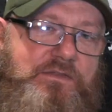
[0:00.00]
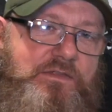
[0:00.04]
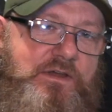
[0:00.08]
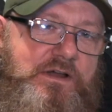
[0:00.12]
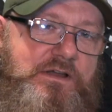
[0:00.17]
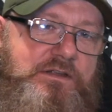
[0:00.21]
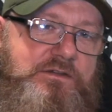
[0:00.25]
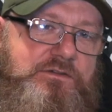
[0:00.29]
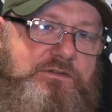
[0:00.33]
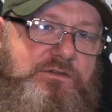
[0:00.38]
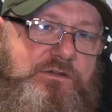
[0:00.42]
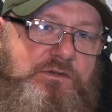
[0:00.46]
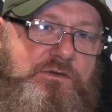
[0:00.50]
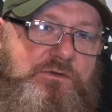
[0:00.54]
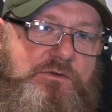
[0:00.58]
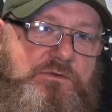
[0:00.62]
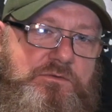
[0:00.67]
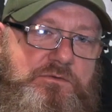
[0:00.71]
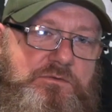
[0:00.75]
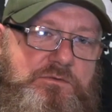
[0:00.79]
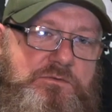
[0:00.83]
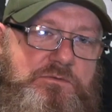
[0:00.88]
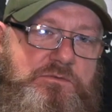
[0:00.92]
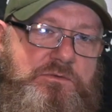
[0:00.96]
They
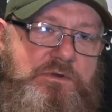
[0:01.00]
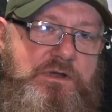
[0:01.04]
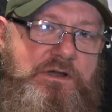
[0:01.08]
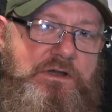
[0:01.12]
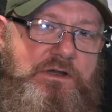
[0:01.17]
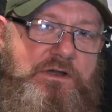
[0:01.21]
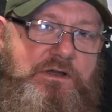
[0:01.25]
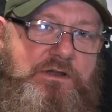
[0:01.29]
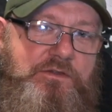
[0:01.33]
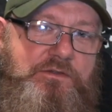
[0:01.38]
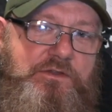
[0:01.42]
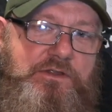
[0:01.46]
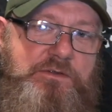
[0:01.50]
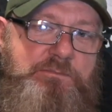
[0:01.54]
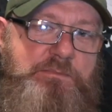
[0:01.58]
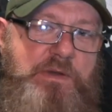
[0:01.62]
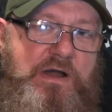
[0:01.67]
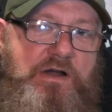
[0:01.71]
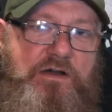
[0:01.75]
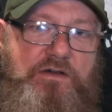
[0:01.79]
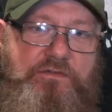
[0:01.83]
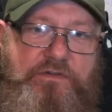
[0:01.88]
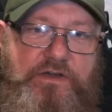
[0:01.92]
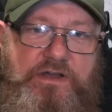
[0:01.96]
do the
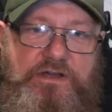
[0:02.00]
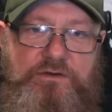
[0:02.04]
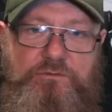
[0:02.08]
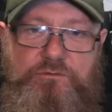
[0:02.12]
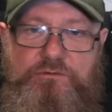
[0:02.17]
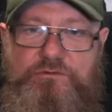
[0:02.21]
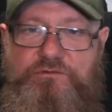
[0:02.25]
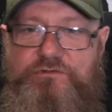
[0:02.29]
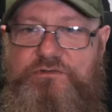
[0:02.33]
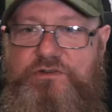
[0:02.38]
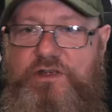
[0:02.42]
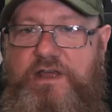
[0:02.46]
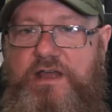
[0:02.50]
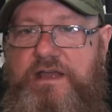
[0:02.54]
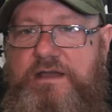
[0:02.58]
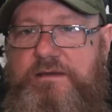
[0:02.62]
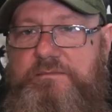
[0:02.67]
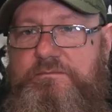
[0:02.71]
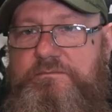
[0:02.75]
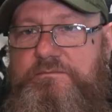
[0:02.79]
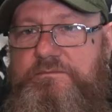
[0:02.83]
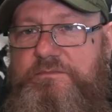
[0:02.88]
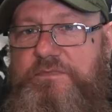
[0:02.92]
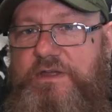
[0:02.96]
Bath Ales
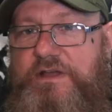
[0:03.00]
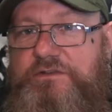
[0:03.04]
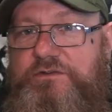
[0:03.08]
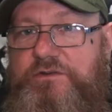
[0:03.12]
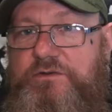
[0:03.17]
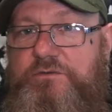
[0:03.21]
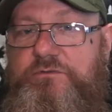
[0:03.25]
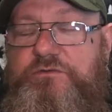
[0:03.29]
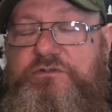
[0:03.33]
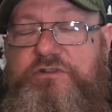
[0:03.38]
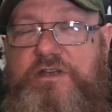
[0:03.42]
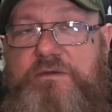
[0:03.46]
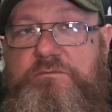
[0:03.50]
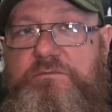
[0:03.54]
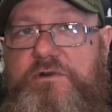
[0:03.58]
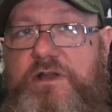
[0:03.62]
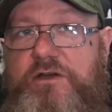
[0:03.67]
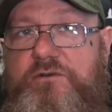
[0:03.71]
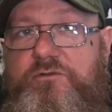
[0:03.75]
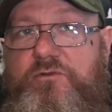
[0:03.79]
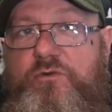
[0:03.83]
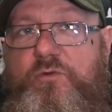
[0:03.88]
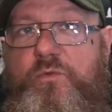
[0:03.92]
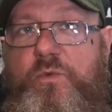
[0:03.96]
Gem. They do some
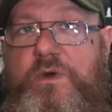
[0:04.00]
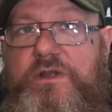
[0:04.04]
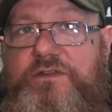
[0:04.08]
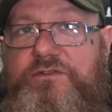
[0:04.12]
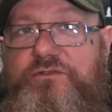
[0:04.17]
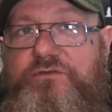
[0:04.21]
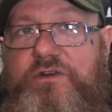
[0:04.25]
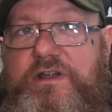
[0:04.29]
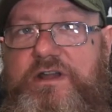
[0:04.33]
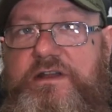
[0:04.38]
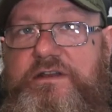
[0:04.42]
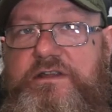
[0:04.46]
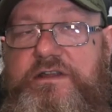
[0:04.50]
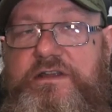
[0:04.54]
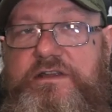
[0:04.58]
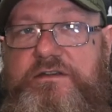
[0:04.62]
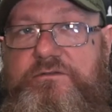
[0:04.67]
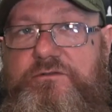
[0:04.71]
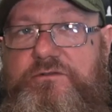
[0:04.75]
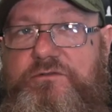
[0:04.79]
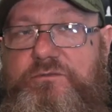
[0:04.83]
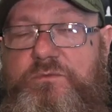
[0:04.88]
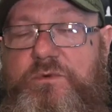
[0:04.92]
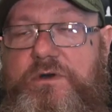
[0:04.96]
local ones around
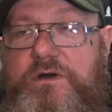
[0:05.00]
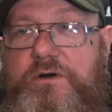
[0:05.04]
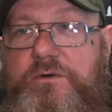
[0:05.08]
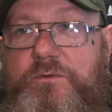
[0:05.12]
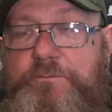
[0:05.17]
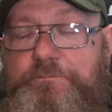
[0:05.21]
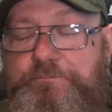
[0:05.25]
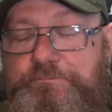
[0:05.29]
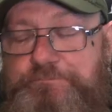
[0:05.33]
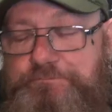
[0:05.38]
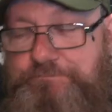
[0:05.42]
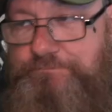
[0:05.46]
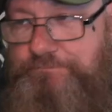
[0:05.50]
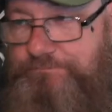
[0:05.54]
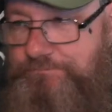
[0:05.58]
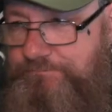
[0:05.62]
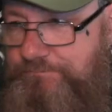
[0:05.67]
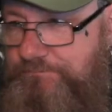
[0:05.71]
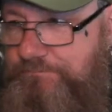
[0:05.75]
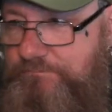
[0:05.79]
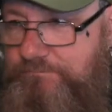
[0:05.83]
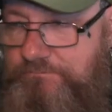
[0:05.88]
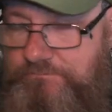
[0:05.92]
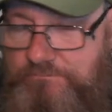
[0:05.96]
here as well.
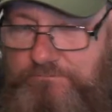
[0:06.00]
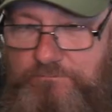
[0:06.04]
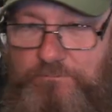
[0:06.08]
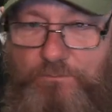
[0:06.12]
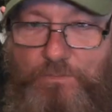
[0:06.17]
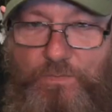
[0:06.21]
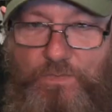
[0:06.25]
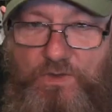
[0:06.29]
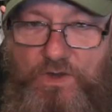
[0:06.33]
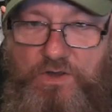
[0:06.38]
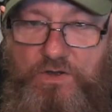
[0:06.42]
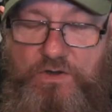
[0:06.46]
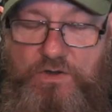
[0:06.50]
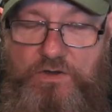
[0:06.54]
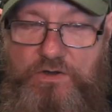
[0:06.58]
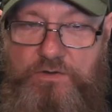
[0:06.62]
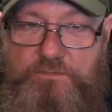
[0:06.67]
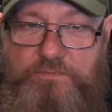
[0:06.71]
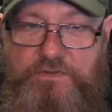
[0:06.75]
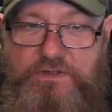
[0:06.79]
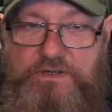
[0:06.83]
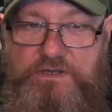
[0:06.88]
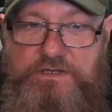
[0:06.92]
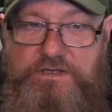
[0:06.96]

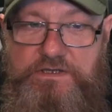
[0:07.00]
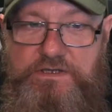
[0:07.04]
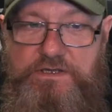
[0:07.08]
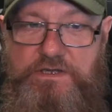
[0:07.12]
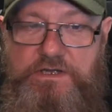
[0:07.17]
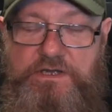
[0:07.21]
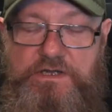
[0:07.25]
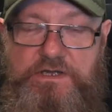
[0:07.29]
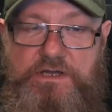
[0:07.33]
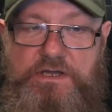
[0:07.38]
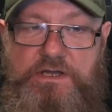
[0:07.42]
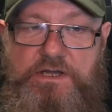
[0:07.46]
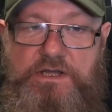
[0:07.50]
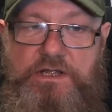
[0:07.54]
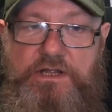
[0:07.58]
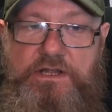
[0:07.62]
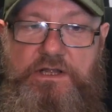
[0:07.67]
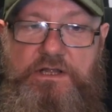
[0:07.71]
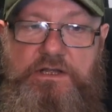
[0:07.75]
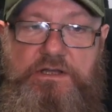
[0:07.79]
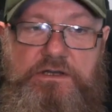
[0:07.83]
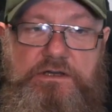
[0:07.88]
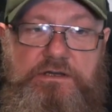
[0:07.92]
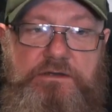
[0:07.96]
The
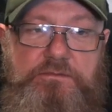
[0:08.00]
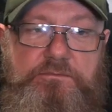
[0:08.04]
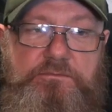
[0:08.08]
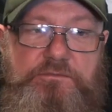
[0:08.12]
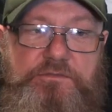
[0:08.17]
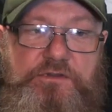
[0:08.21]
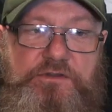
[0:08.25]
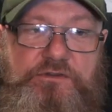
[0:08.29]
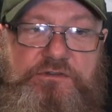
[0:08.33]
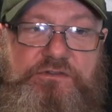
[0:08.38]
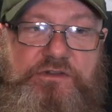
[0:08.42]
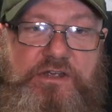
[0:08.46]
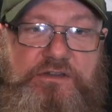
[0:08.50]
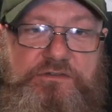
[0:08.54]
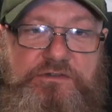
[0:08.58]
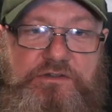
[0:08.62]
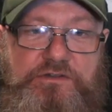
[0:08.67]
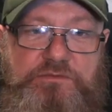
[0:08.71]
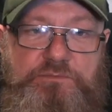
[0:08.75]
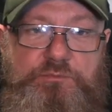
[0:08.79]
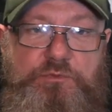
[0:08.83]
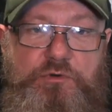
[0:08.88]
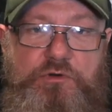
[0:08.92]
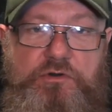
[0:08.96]

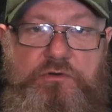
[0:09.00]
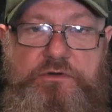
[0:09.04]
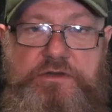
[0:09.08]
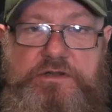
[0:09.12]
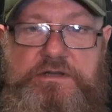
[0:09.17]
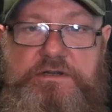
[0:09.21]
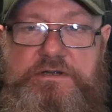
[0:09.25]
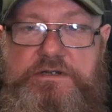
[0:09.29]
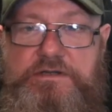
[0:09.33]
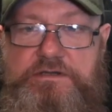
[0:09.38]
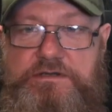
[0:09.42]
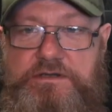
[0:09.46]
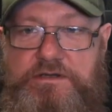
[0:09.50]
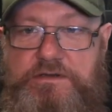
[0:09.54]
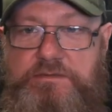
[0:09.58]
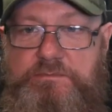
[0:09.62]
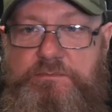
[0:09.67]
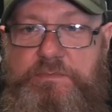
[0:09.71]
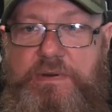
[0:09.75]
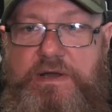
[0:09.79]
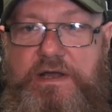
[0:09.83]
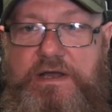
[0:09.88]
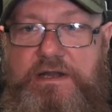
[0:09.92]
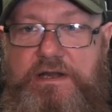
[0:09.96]
Sussex Brewery
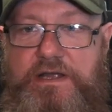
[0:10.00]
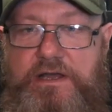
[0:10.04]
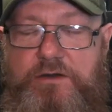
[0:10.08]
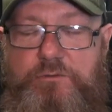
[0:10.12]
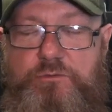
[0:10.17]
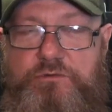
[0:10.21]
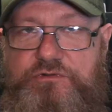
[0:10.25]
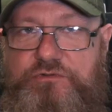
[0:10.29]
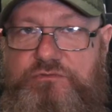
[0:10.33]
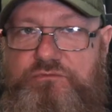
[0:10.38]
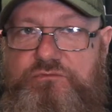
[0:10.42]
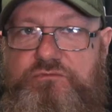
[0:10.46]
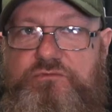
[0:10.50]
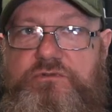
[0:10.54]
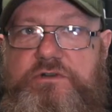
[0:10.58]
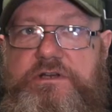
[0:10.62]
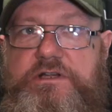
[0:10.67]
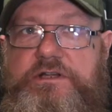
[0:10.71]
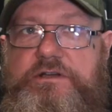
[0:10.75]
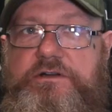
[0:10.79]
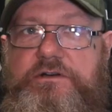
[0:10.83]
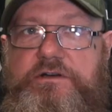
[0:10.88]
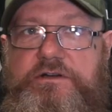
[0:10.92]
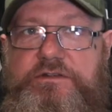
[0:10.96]
Pale Ale, which is
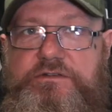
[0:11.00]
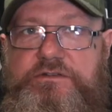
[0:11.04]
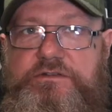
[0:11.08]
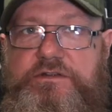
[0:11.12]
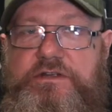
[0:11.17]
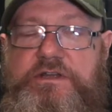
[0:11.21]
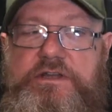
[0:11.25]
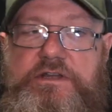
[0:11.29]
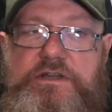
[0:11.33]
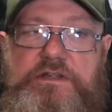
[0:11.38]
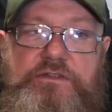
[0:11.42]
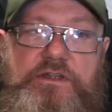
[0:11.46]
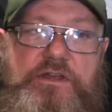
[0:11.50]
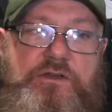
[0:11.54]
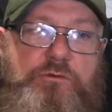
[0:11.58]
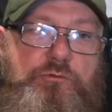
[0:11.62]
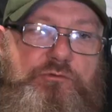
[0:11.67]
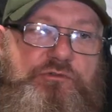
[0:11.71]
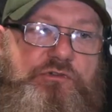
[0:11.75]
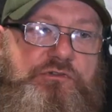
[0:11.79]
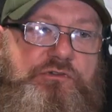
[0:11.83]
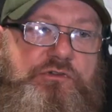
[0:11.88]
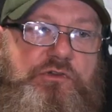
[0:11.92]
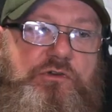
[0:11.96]
really nice. They
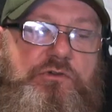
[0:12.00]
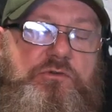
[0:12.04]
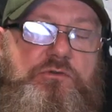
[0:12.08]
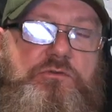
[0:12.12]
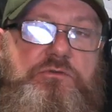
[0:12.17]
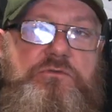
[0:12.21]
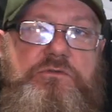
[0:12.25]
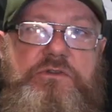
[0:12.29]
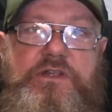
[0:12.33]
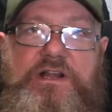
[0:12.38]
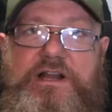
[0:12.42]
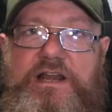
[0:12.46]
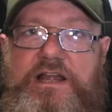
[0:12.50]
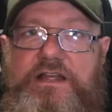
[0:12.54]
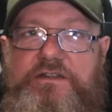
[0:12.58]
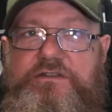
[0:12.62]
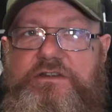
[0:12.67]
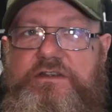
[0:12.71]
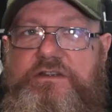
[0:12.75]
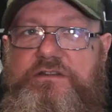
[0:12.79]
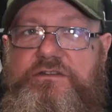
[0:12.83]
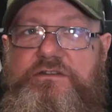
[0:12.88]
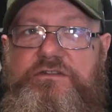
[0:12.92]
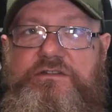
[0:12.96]
also do the
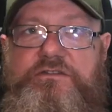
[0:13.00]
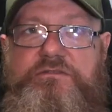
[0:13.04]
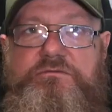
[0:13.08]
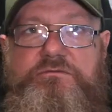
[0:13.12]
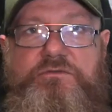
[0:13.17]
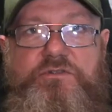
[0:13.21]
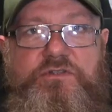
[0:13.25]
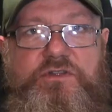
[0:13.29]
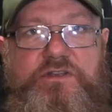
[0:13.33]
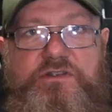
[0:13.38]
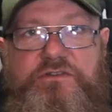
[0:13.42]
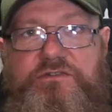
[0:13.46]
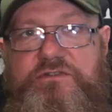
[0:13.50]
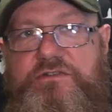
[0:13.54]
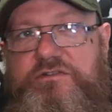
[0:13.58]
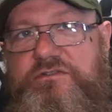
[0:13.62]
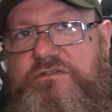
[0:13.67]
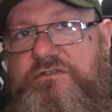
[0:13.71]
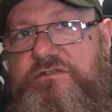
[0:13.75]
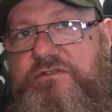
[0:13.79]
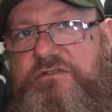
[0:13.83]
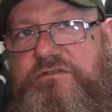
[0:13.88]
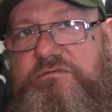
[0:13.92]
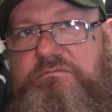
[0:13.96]
classics,
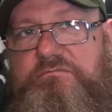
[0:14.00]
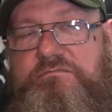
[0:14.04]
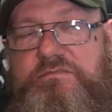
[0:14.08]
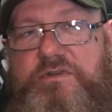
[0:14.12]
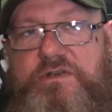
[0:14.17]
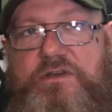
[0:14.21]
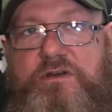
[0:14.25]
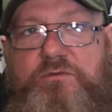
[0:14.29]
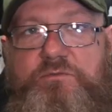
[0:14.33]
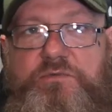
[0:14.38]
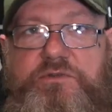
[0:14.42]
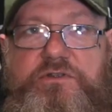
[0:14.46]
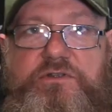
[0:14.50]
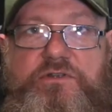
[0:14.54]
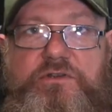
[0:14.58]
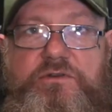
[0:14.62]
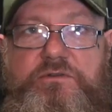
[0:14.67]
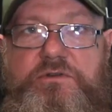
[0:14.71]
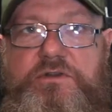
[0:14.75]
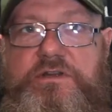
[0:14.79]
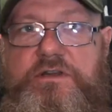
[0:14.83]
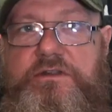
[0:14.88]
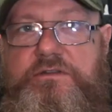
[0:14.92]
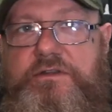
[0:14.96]
Theakston's, Old
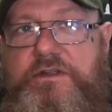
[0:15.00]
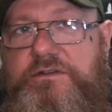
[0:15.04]
Peculiar.